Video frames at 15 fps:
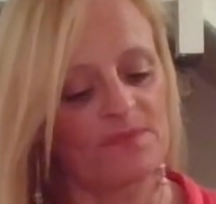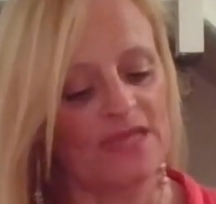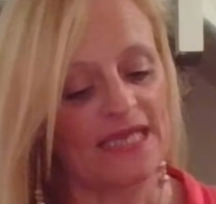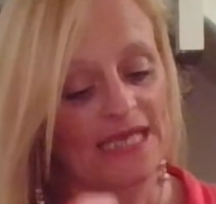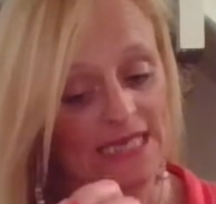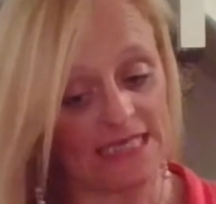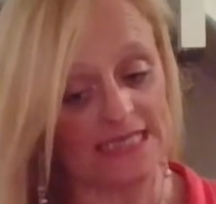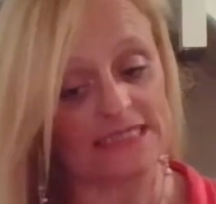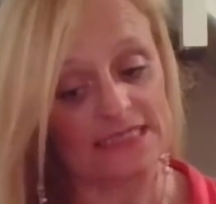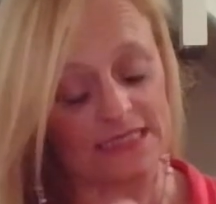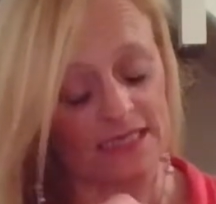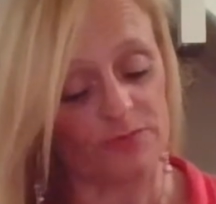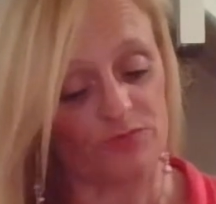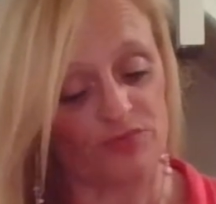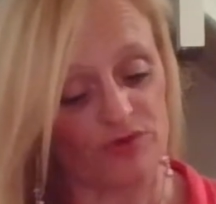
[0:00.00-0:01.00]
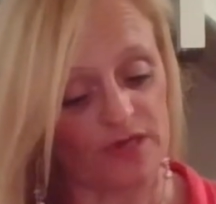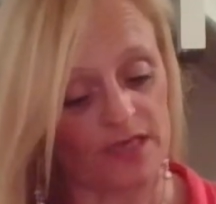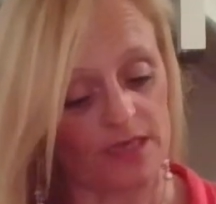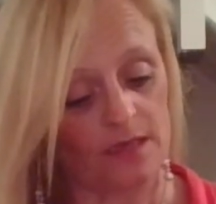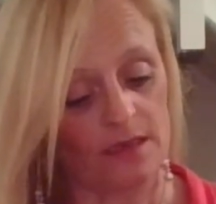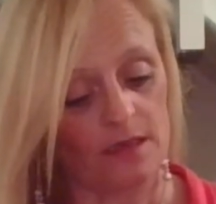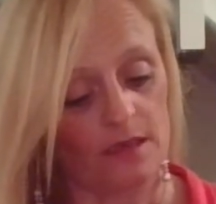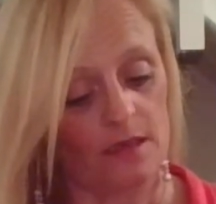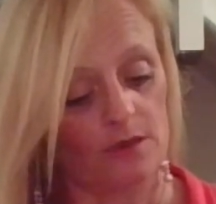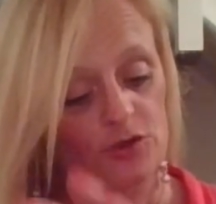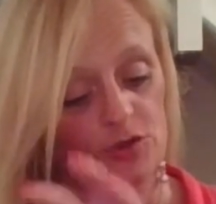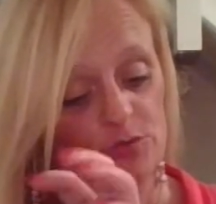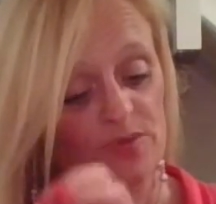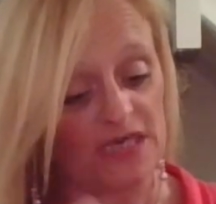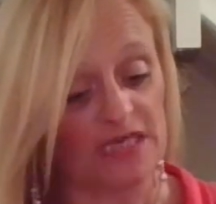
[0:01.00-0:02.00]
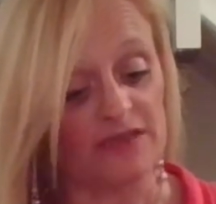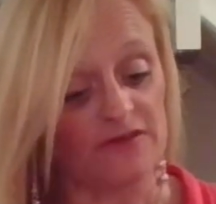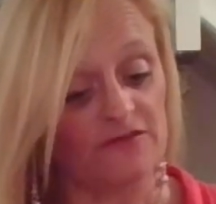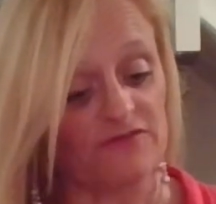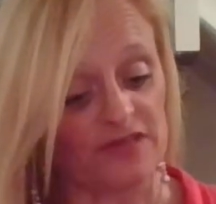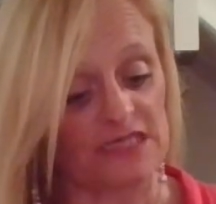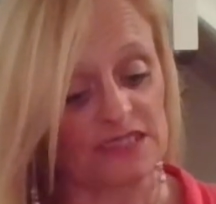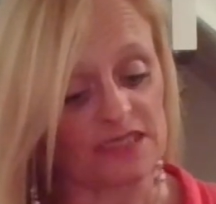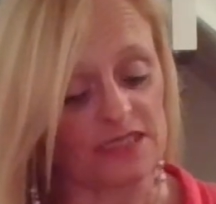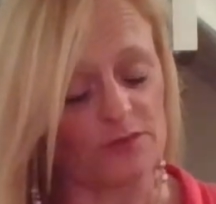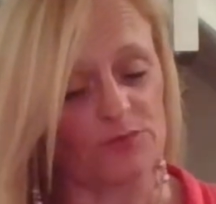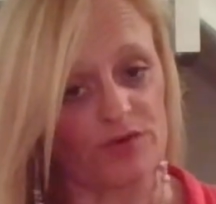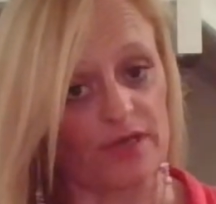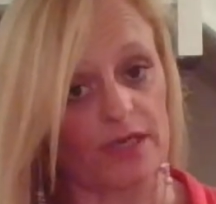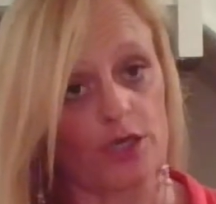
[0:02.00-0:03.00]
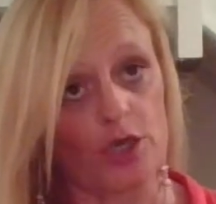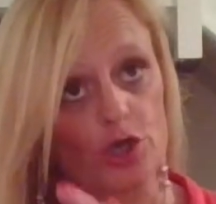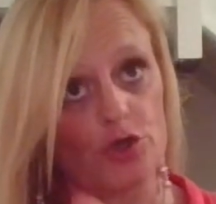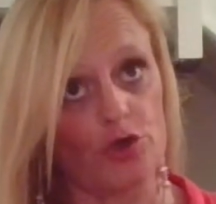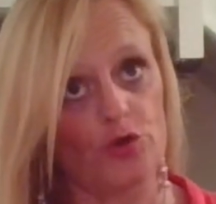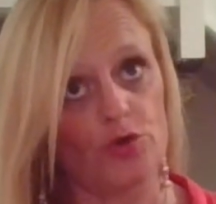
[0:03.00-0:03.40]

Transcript: it is going to bring, you believe it is going to bring a